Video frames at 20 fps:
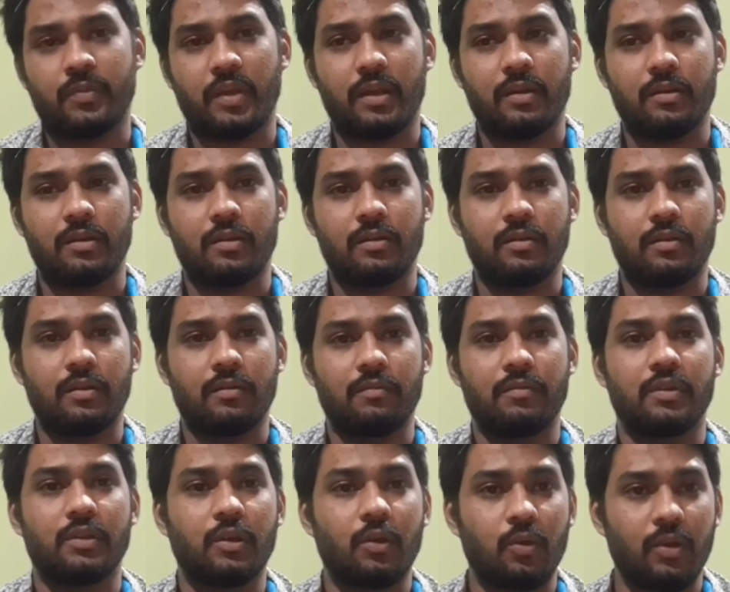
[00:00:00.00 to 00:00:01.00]
And
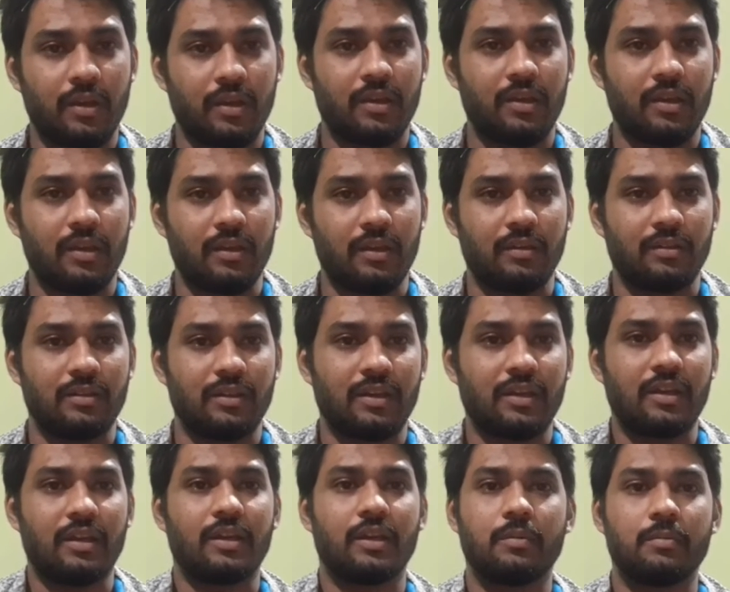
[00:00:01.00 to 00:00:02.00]
without a king, the
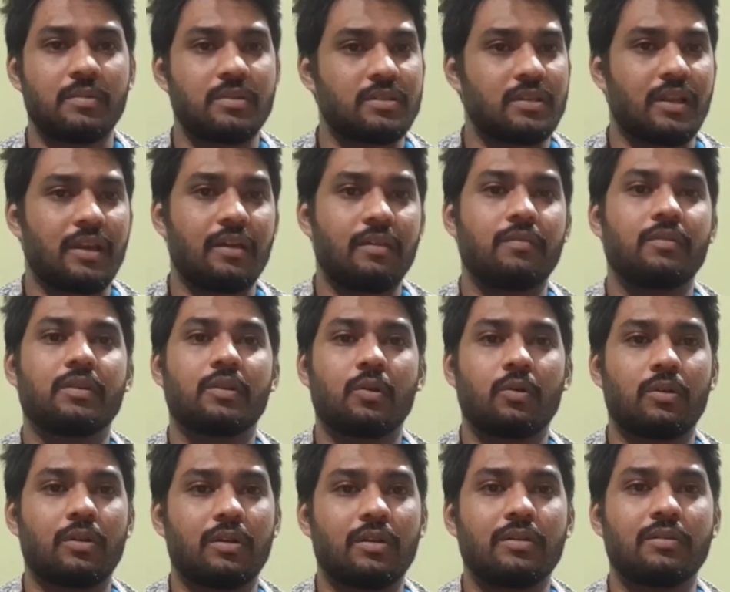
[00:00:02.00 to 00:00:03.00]
kingdom is like
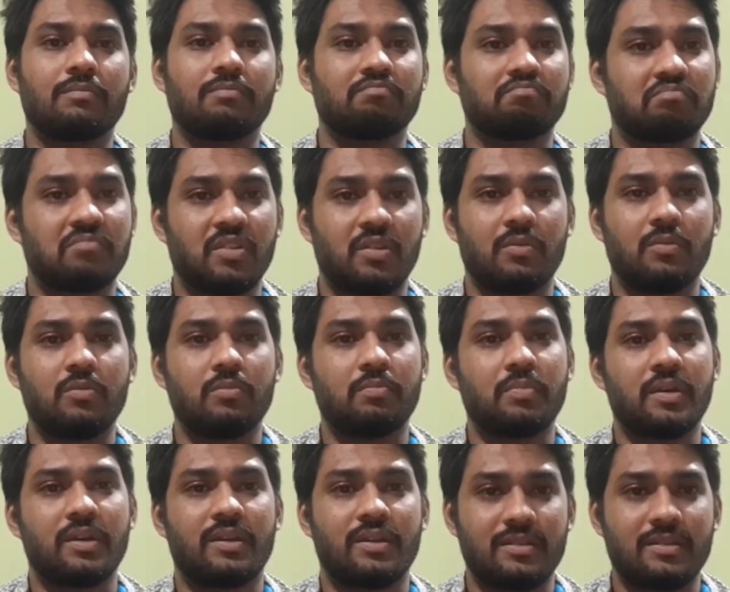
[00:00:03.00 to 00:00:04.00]
without
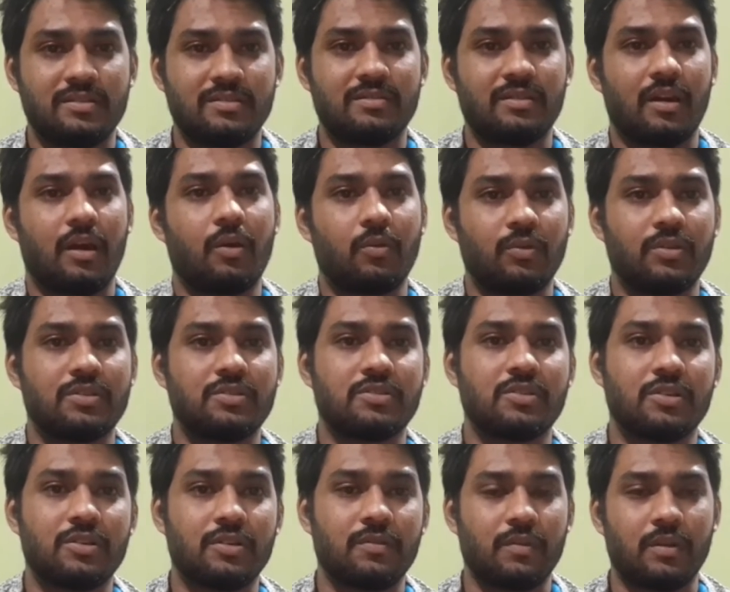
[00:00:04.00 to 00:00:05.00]
parents, how the
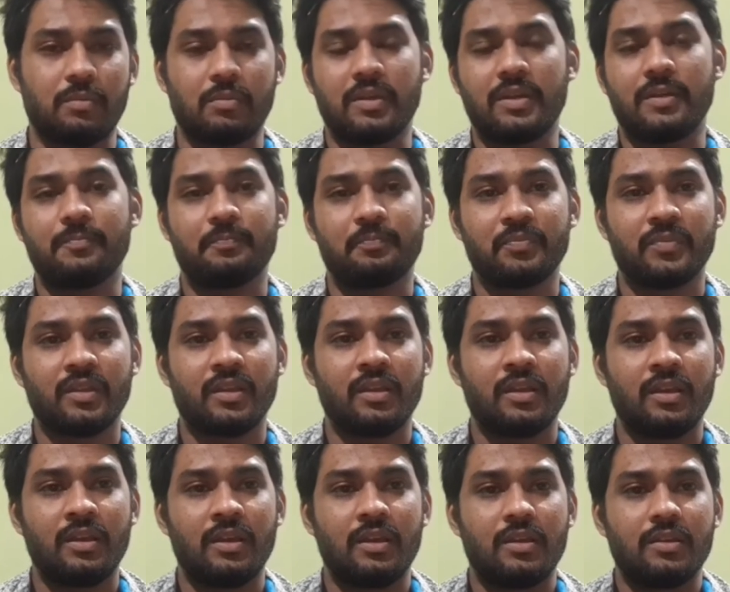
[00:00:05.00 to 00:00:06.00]
children will be.
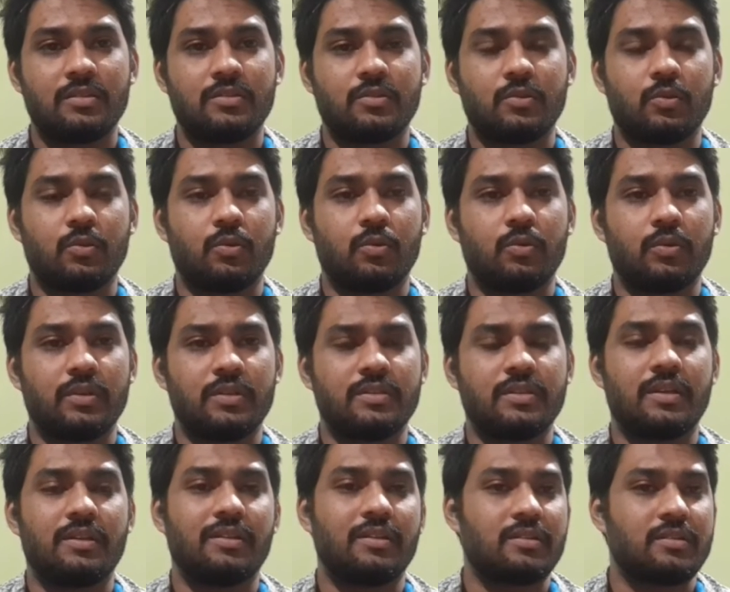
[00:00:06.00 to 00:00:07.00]
So he
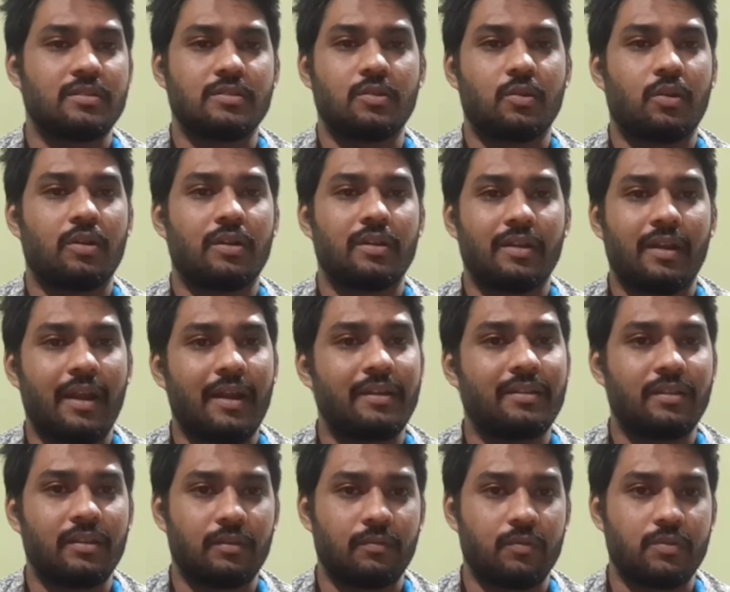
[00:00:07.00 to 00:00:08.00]
said, this is not a right
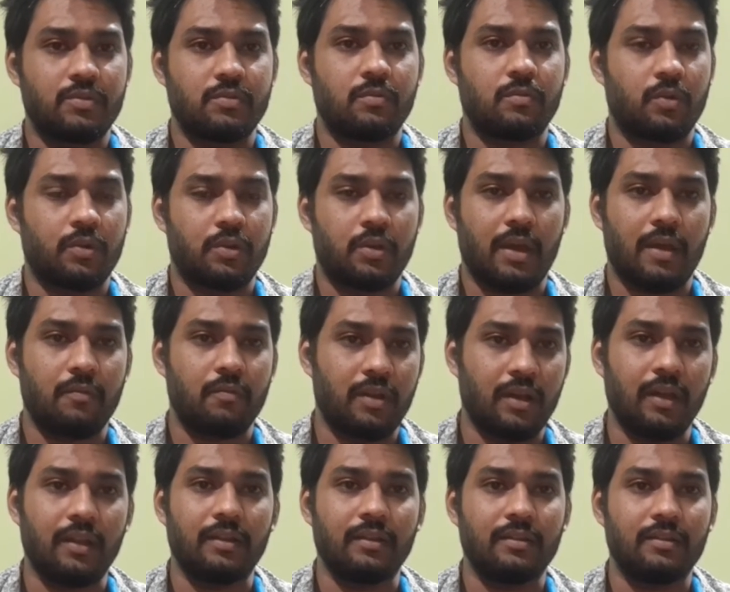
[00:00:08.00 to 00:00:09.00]
thing what you have
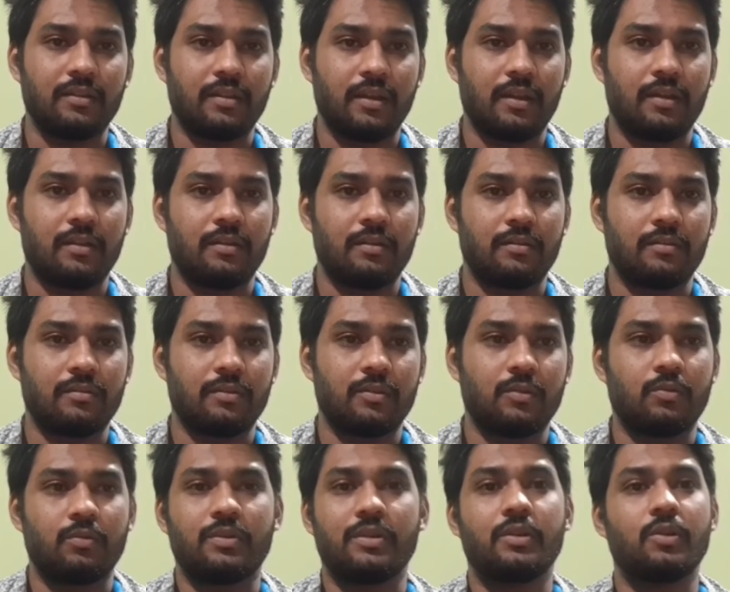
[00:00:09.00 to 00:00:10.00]
done, and
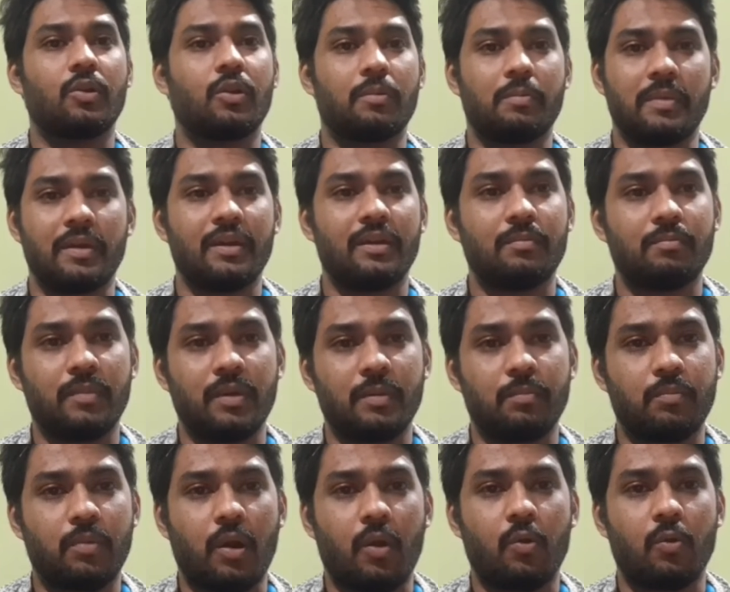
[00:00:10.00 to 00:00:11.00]
you did not make me
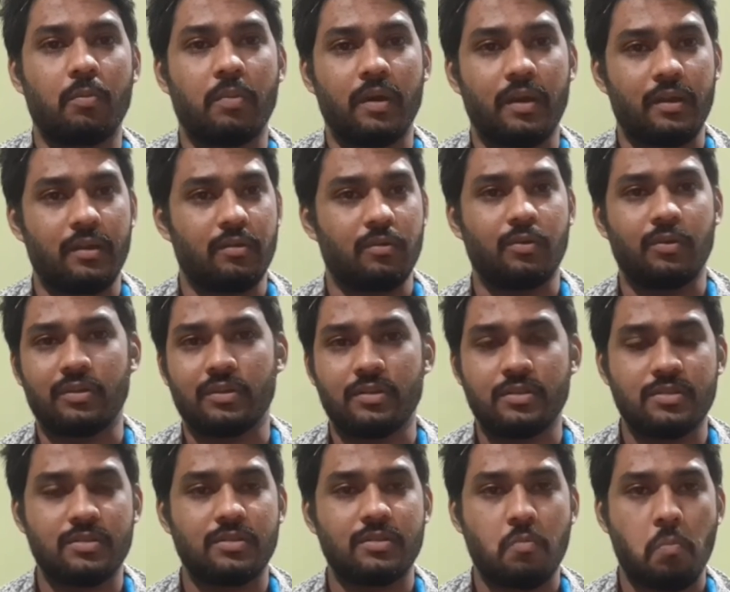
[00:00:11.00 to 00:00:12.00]
proud by doing
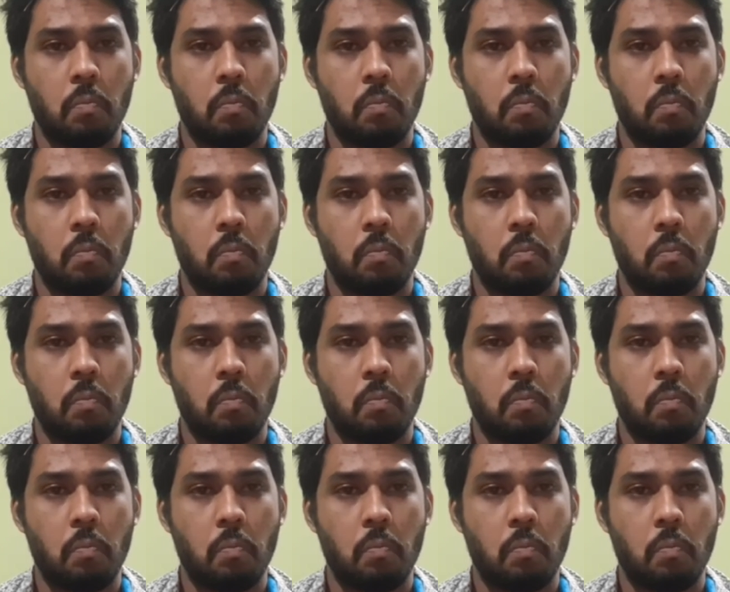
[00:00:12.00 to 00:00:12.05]
this.